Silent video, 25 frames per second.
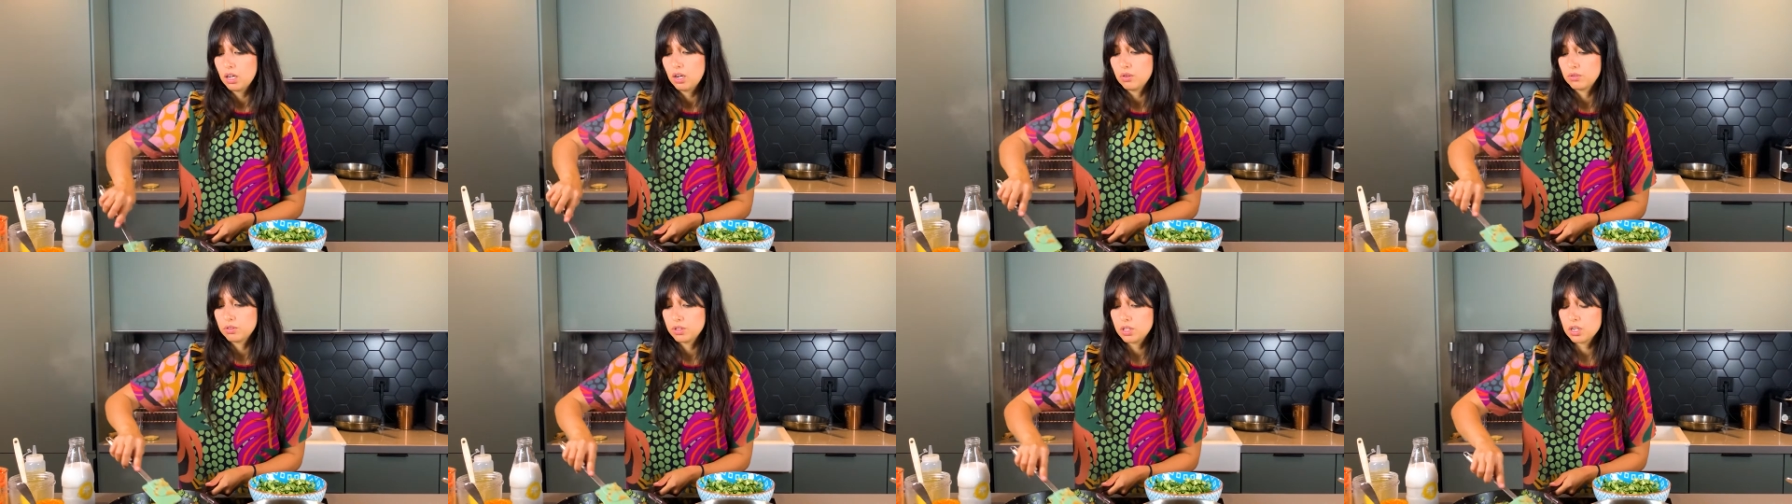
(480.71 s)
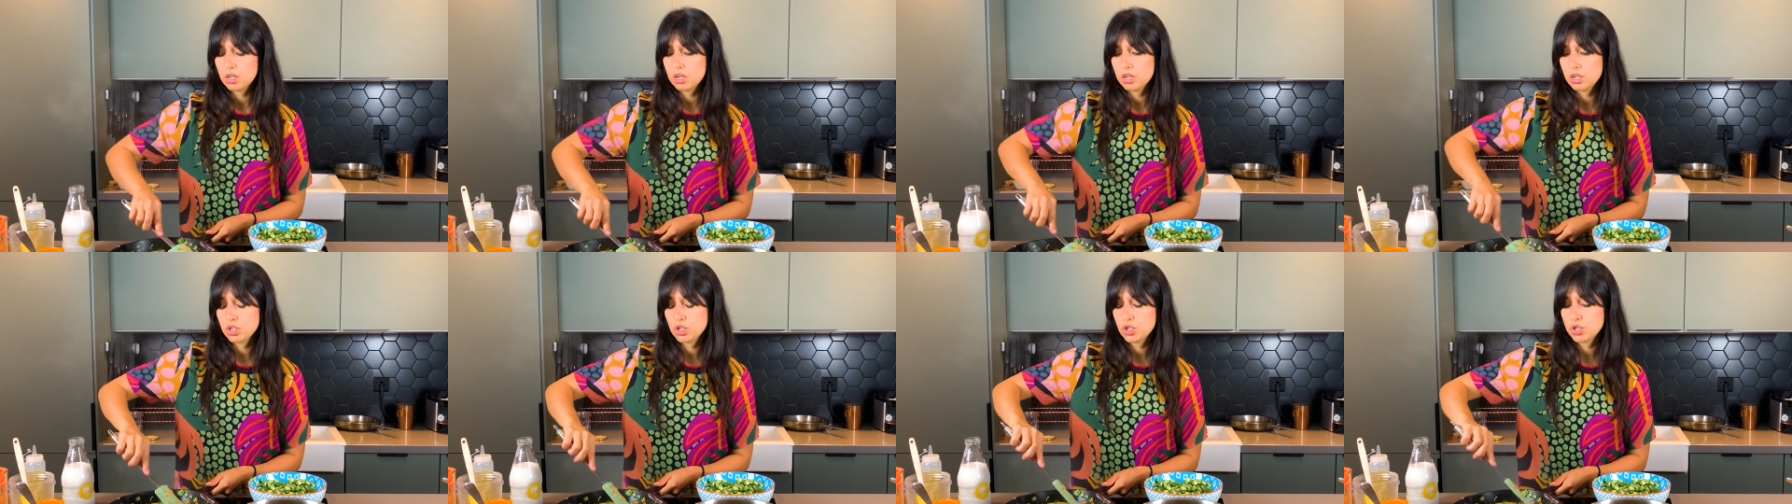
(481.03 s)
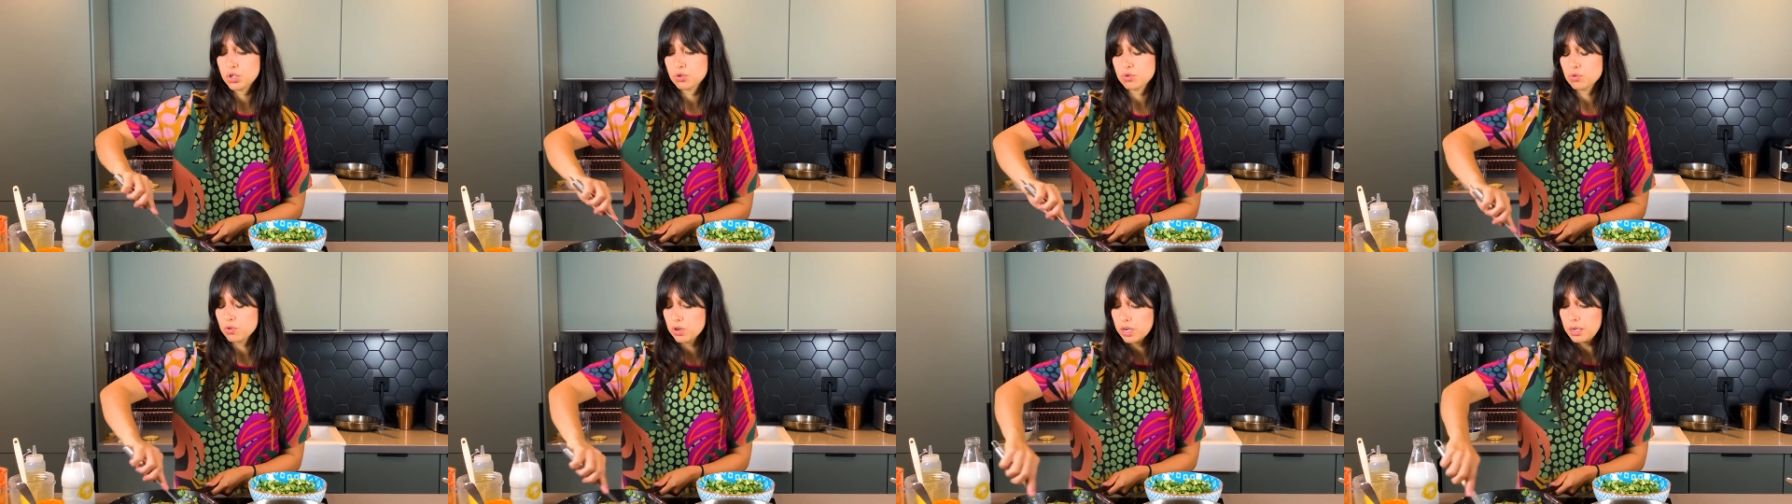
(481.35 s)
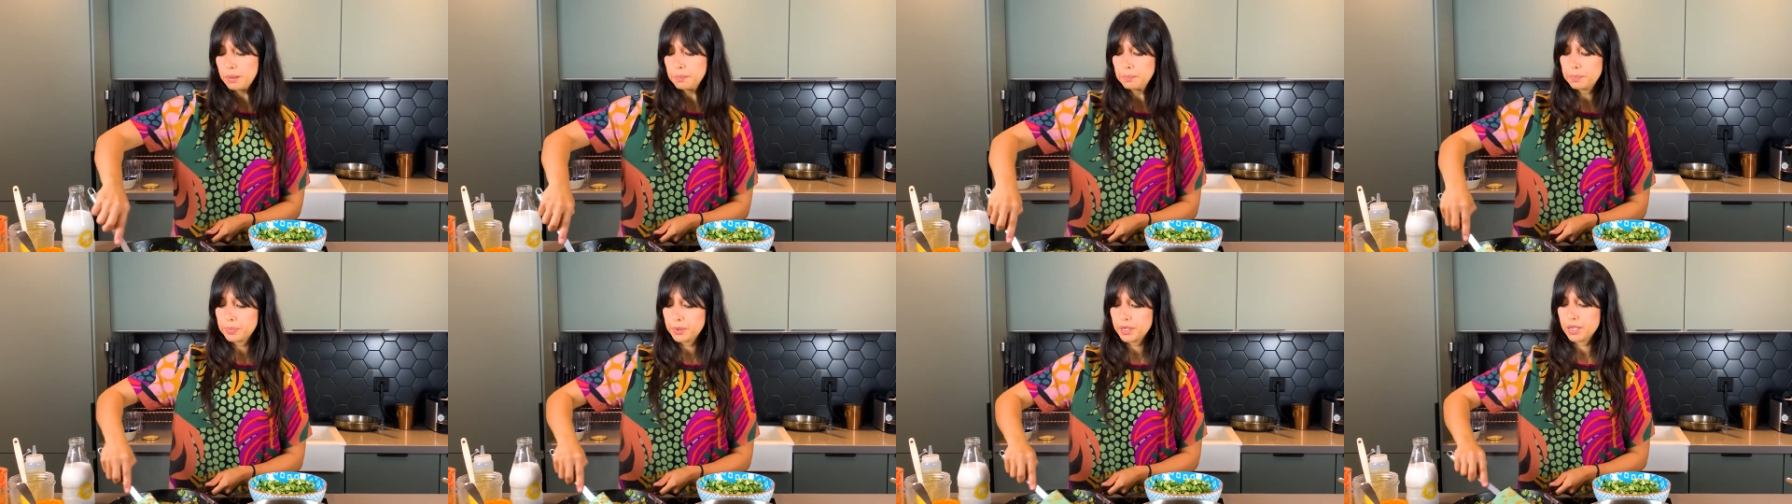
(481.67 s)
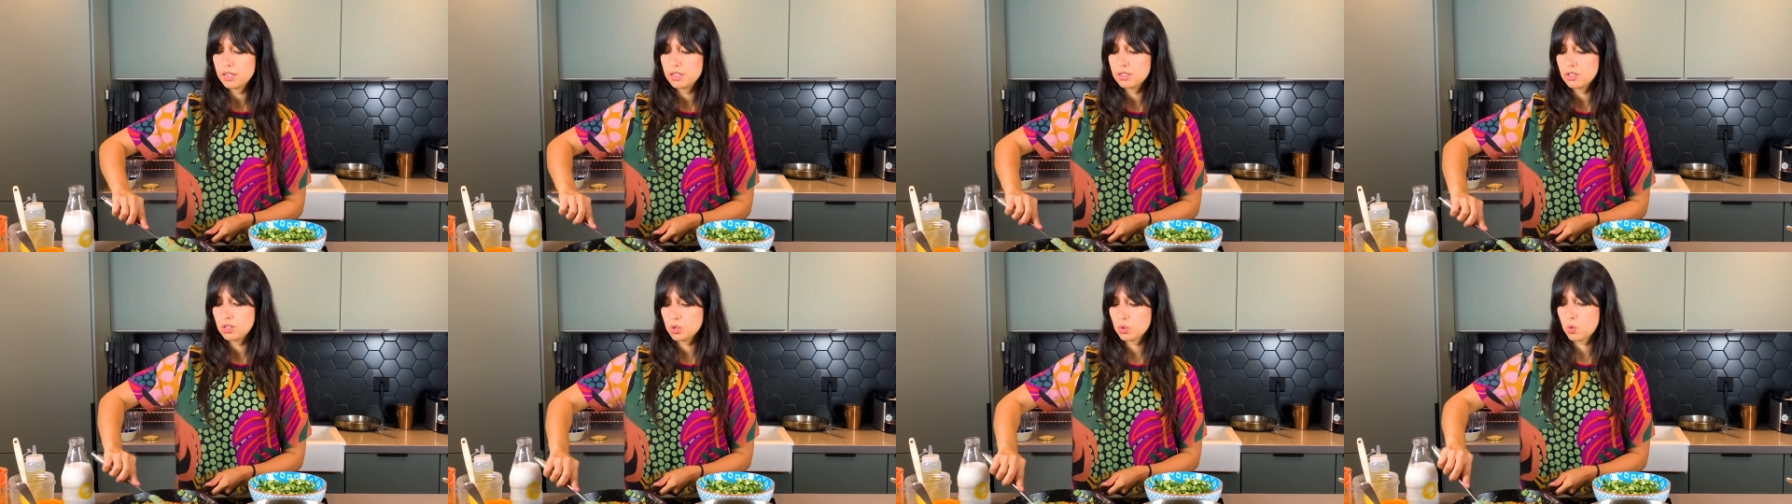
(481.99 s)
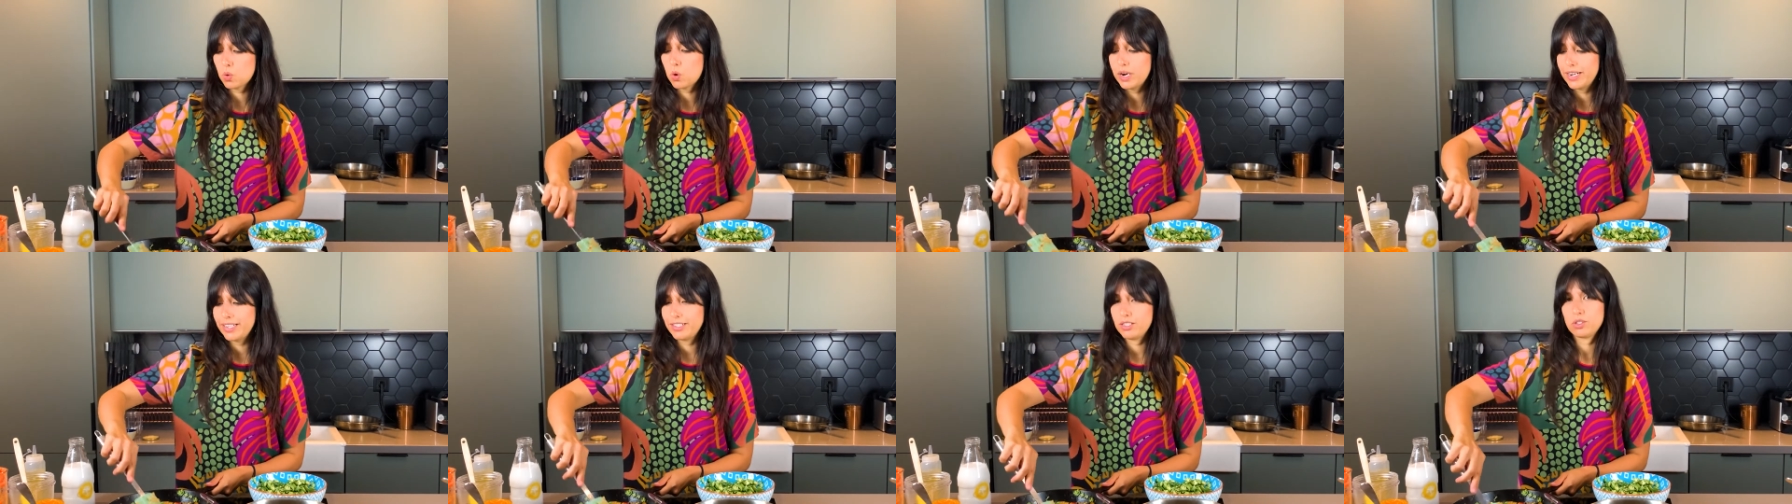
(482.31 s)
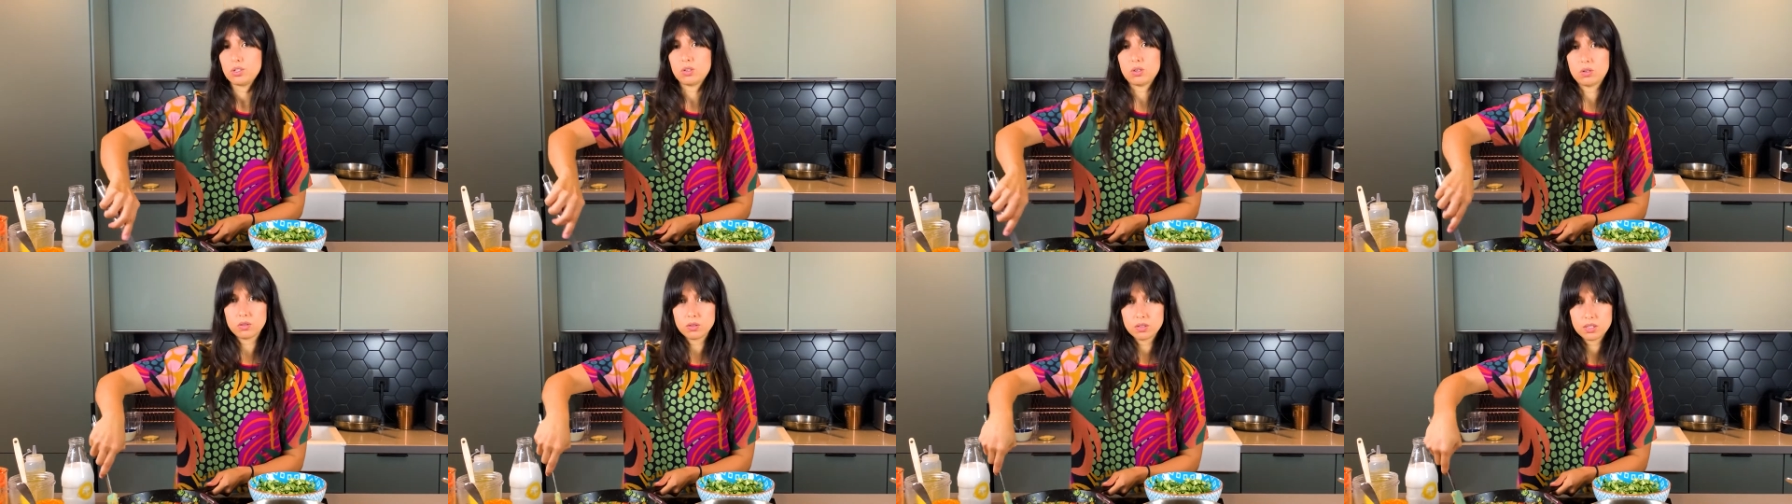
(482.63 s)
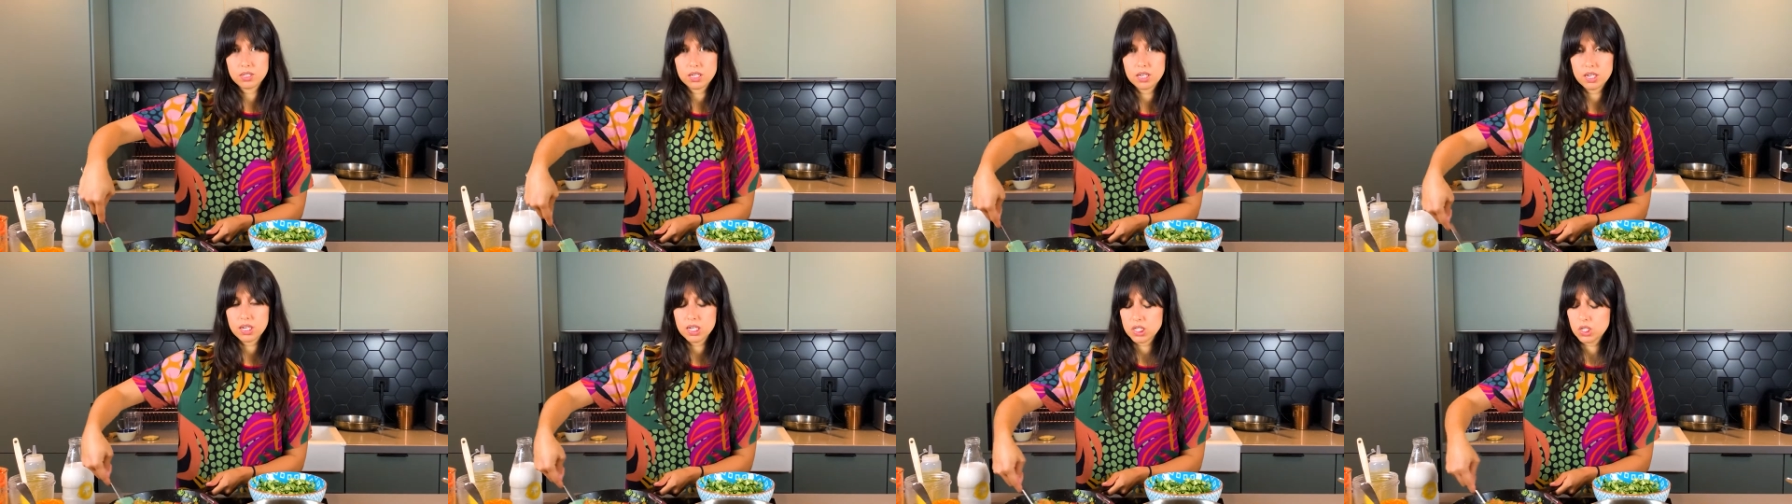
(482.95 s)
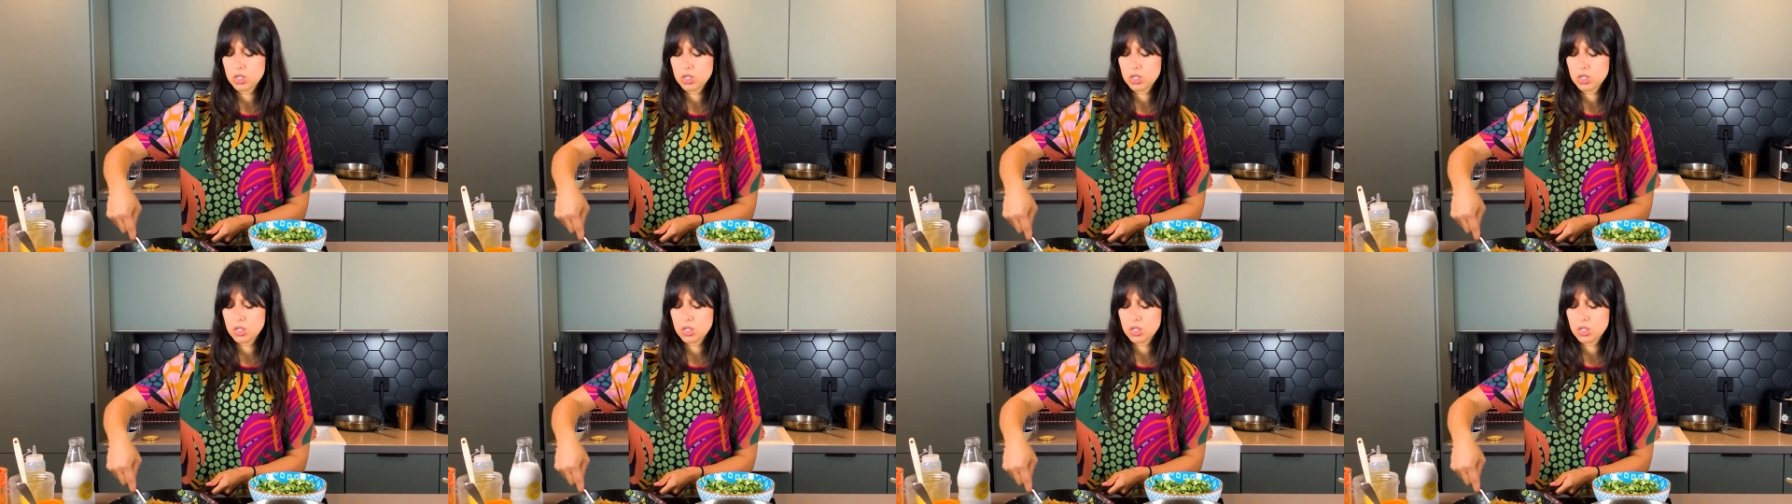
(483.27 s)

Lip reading: The shrimp, it's quite salty,